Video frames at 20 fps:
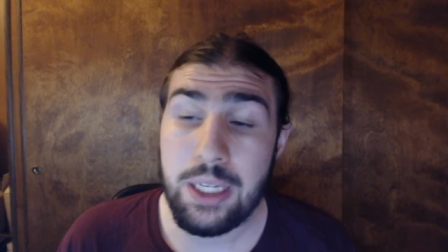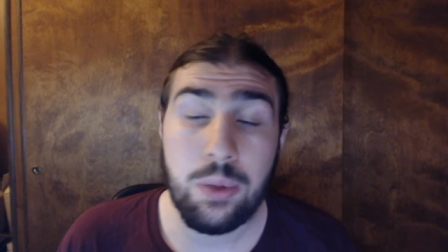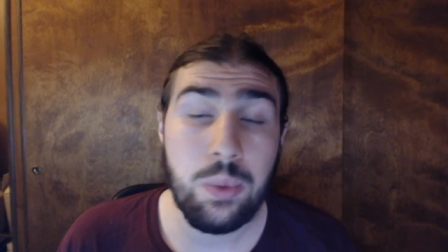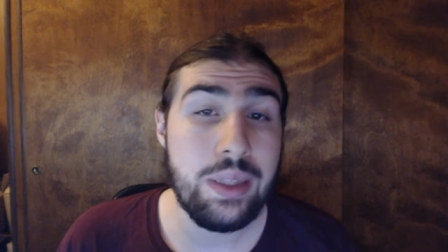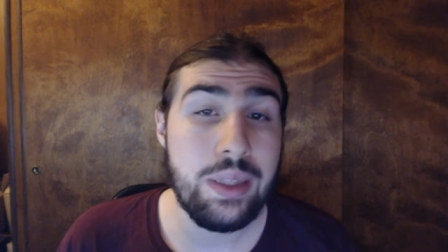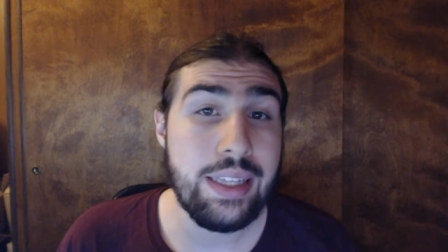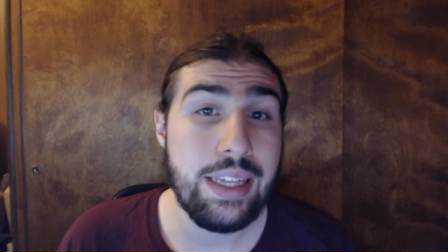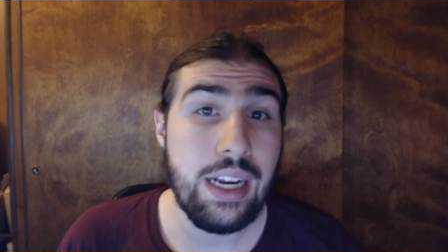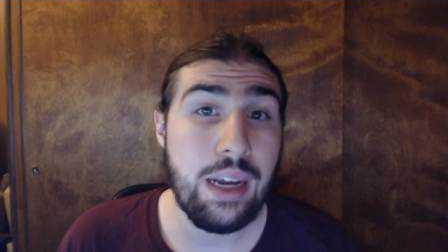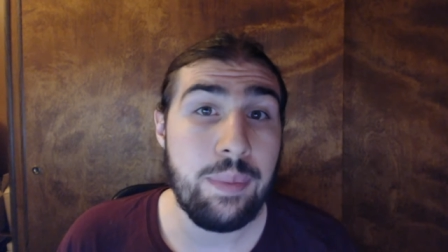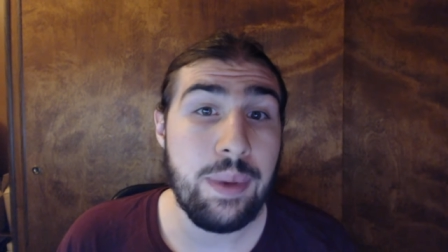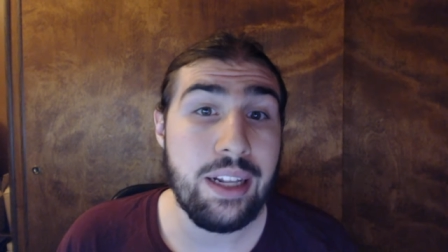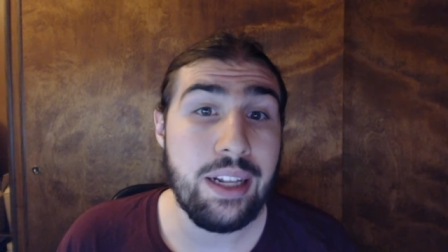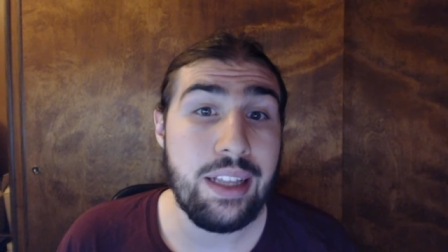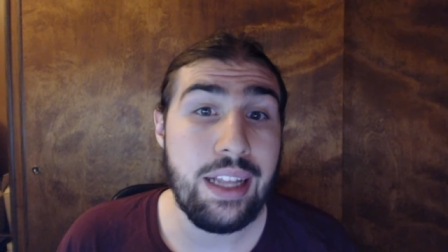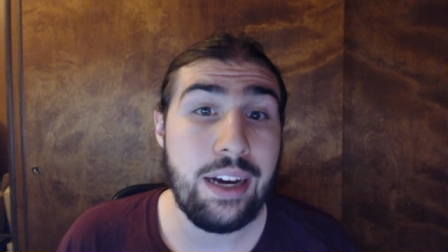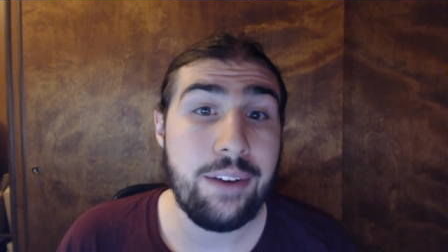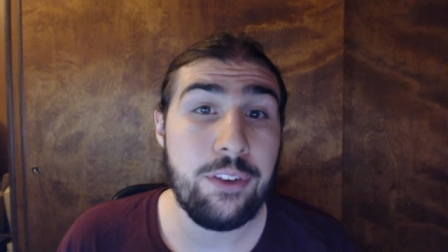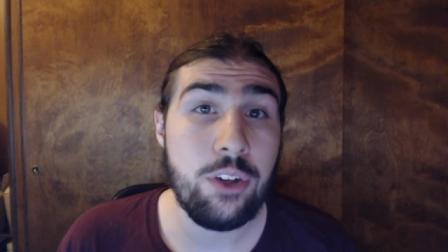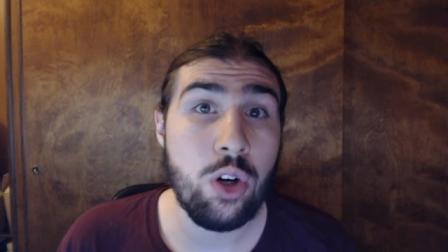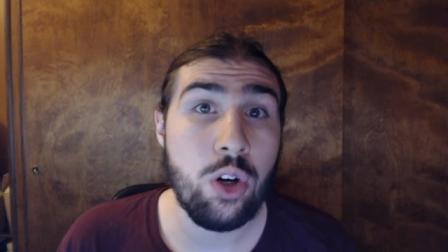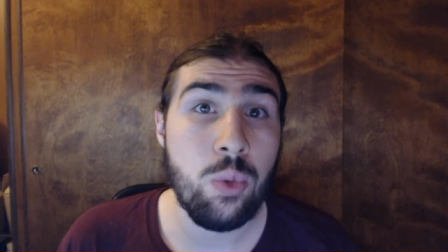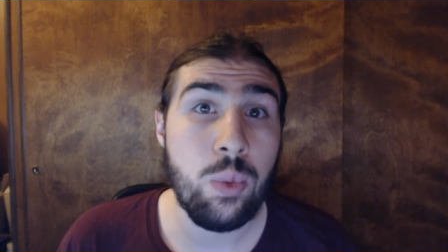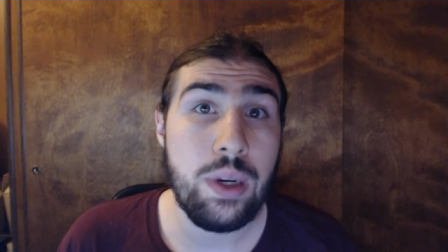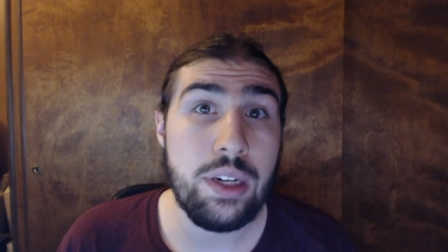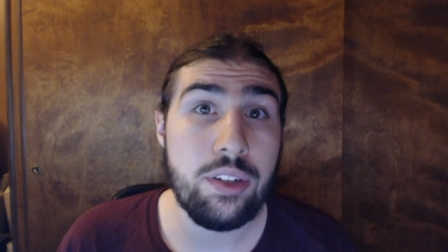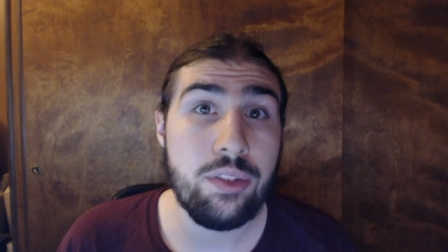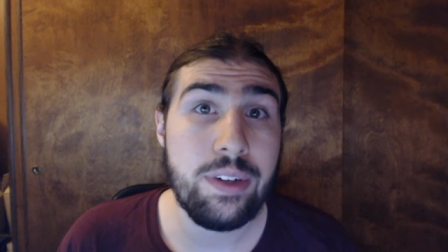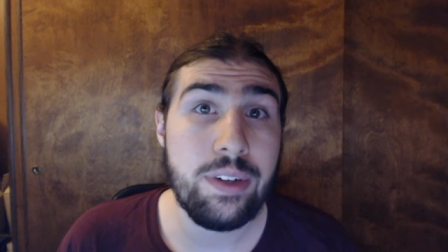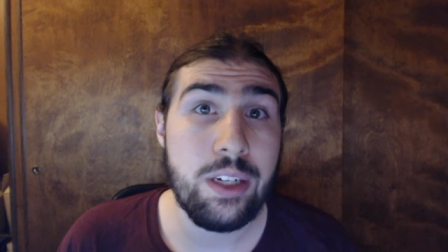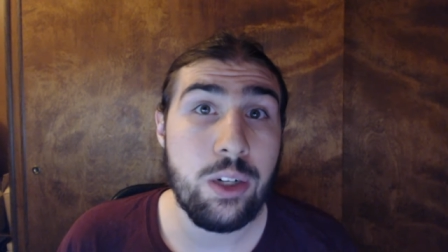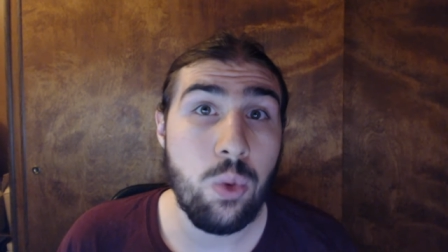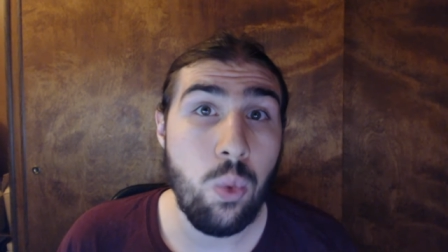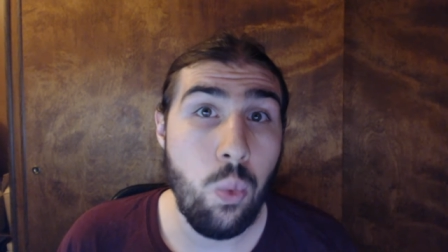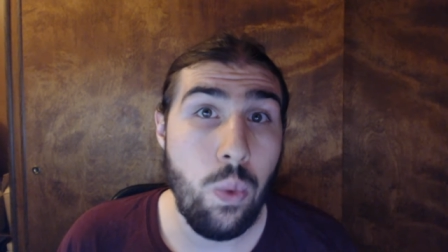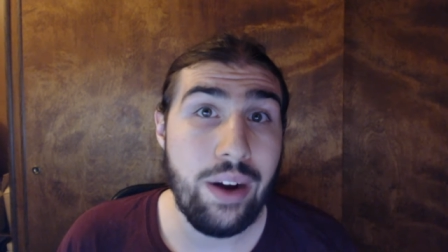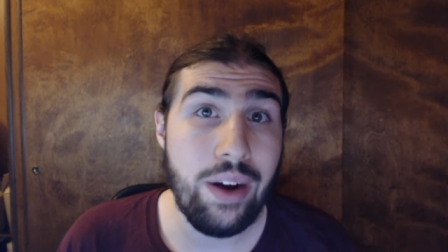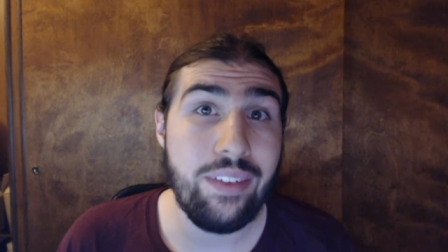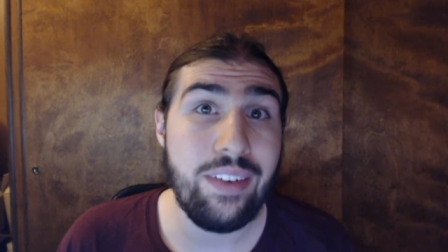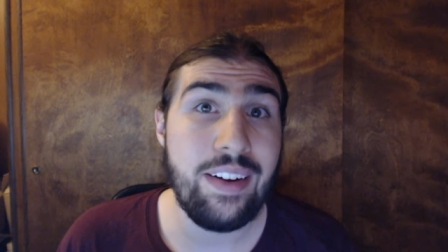one that I bet a lot of you are wondering
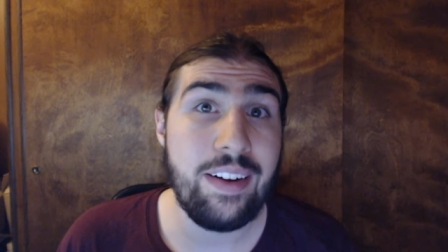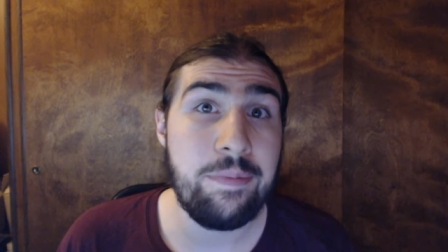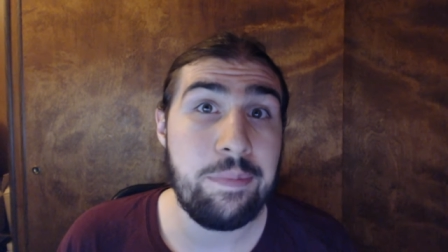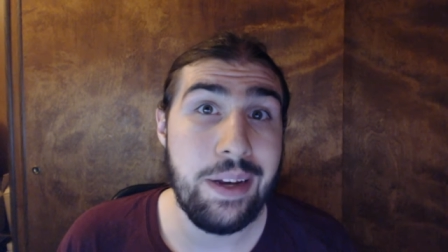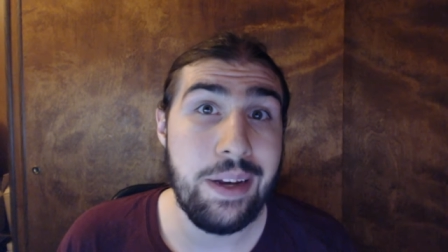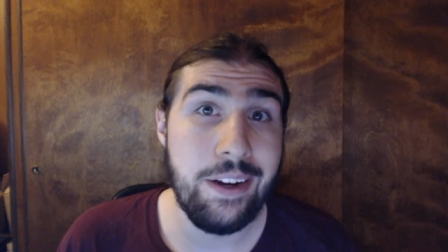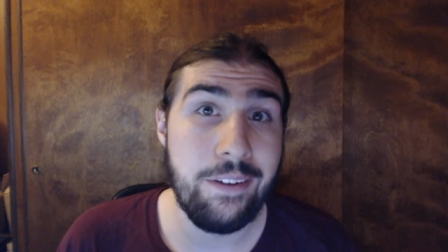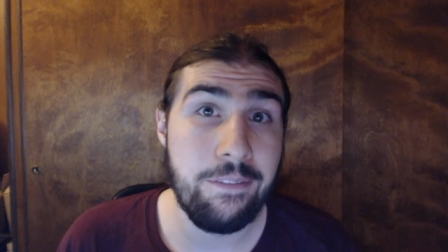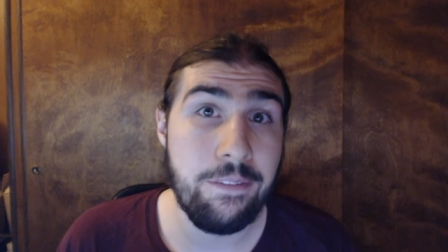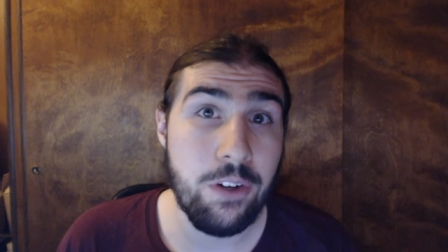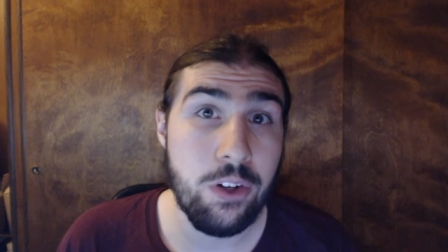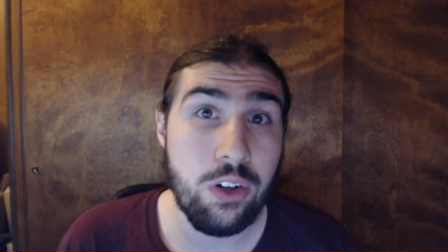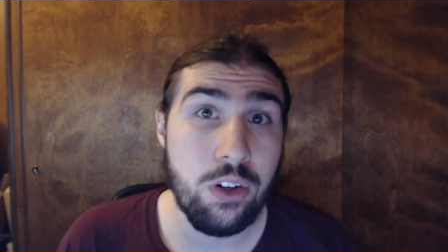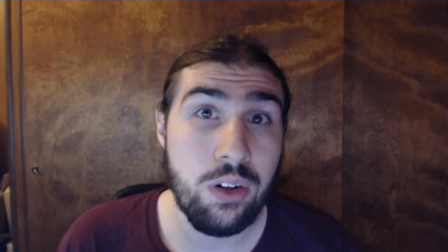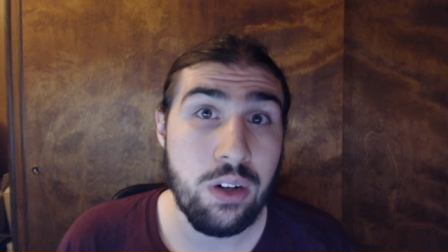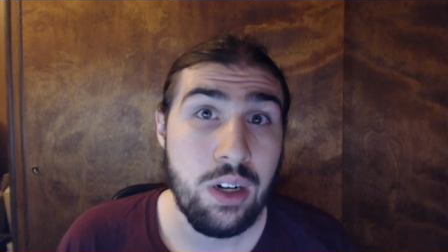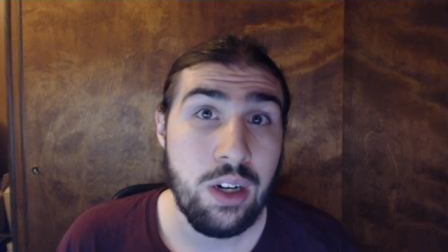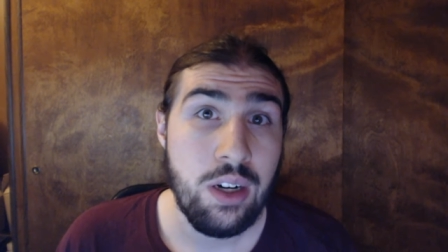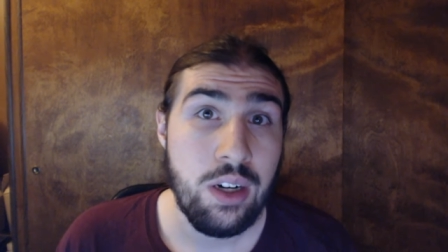where I've been for,